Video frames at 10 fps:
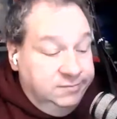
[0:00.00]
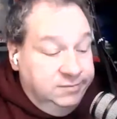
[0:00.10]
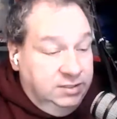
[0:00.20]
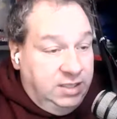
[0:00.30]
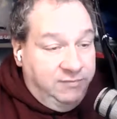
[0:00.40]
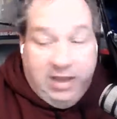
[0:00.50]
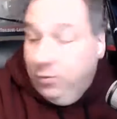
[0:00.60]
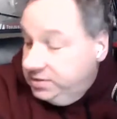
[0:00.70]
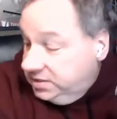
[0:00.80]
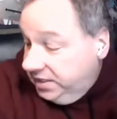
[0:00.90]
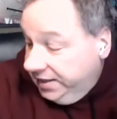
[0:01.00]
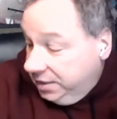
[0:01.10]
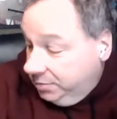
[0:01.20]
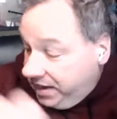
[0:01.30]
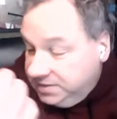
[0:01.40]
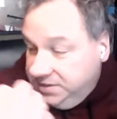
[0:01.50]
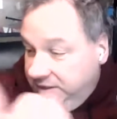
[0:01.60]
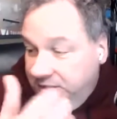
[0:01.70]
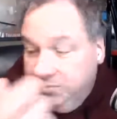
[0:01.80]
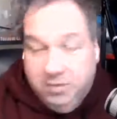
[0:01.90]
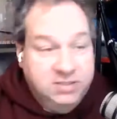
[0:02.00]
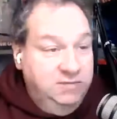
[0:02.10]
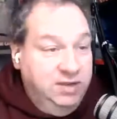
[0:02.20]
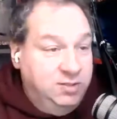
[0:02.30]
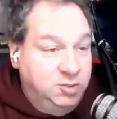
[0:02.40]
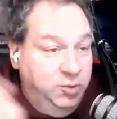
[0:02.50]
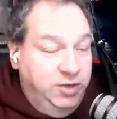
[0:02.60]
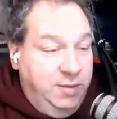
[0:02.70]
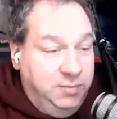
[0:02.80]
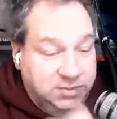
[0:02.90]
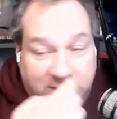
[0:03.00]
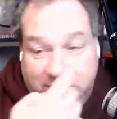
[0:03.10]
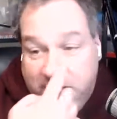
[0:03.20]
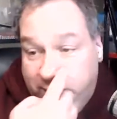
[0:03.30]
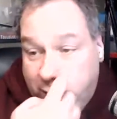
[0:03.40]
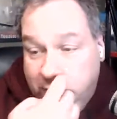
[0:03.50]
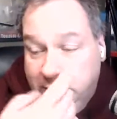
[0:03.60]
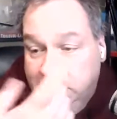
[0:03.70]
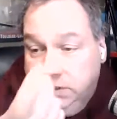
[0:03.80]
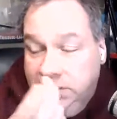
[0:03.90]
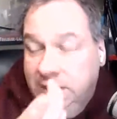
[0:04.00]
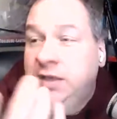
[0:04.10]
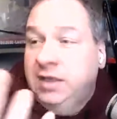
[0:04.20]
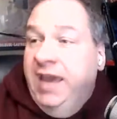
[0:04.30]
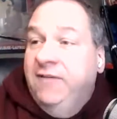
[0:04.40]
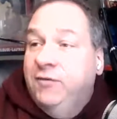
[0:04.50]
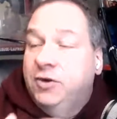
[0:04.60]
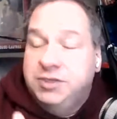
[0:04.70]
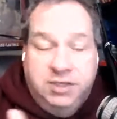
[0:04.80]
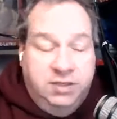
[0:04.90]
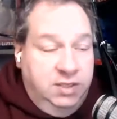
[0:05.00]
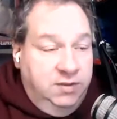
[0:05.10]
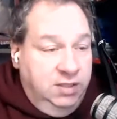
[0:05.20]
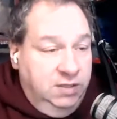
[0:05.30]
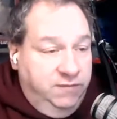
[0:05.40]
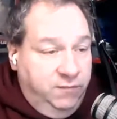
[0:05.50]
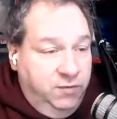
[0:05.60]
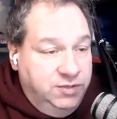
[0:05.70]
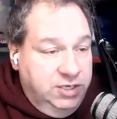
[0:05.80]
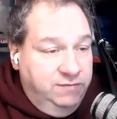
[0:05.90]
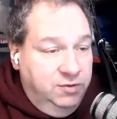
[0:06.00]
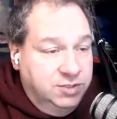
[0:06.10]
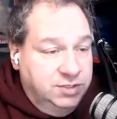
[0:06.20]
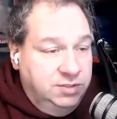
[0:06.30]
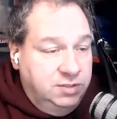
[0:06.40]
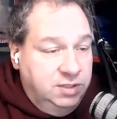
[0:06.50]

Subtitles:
well, I've got one sitting in a box here, and plus I've got two other Apple TV, the 4K version and then the fourth gen version.